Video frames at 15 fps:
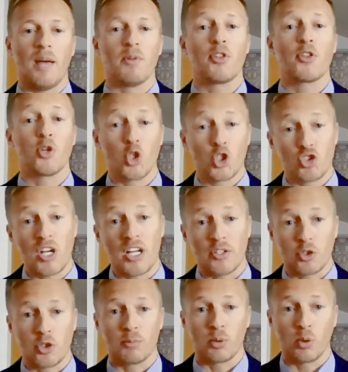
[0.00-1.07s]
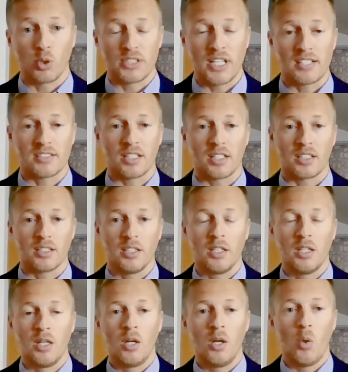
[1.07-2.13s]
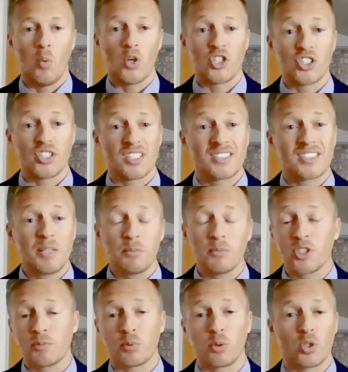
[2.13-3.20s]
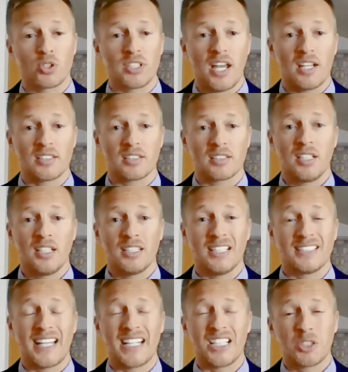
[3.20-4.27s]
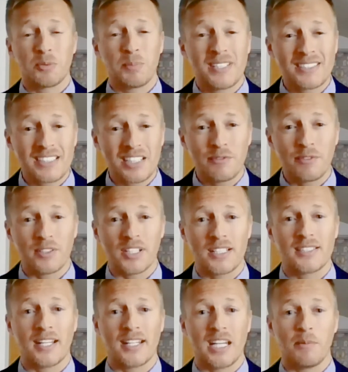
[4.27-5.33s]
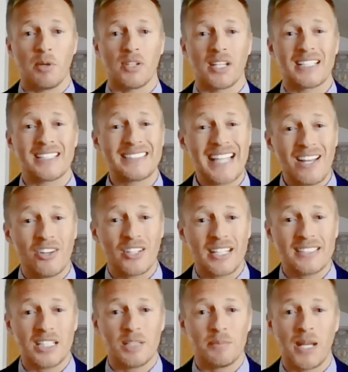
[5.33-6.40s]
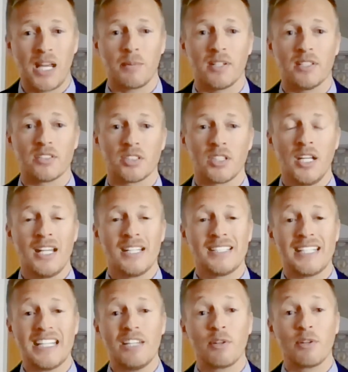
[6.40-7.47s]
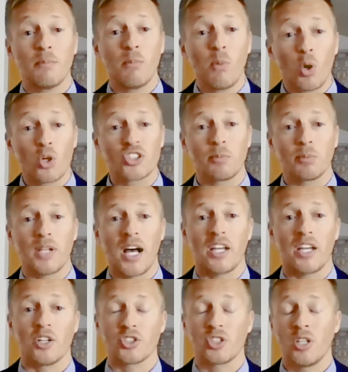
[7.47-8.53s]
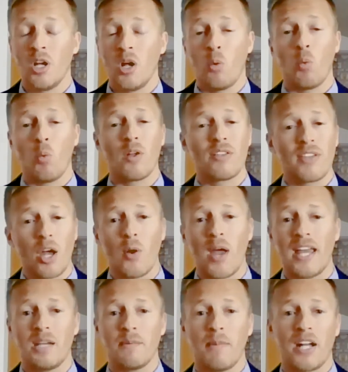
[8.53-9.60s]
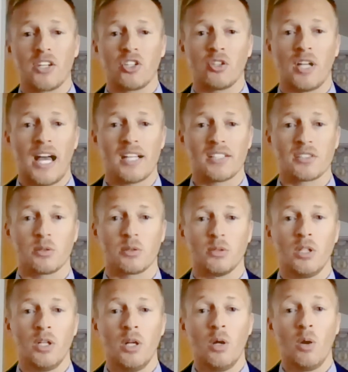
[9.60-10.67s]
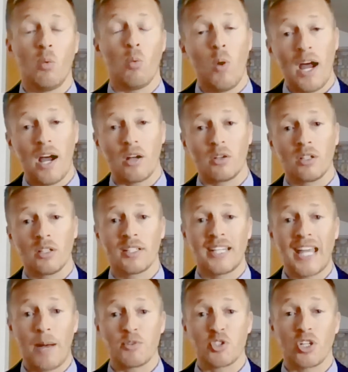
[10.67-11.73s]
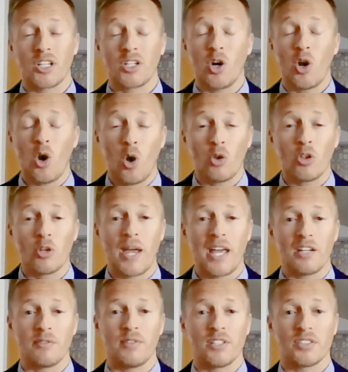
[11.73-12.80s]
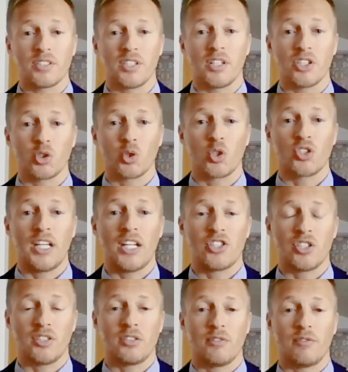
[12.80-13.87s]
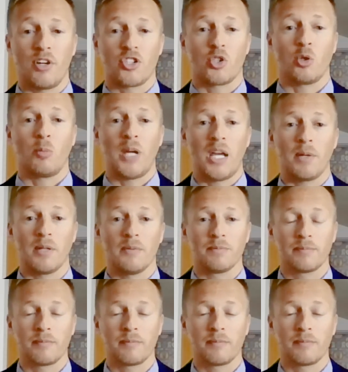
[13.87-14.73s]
through straight-through processing, which is a seamless process designed specifically to enable accelerated payments to even more suppliers without any manual hassle, while capturing all the benefits that are associated to virtual payment.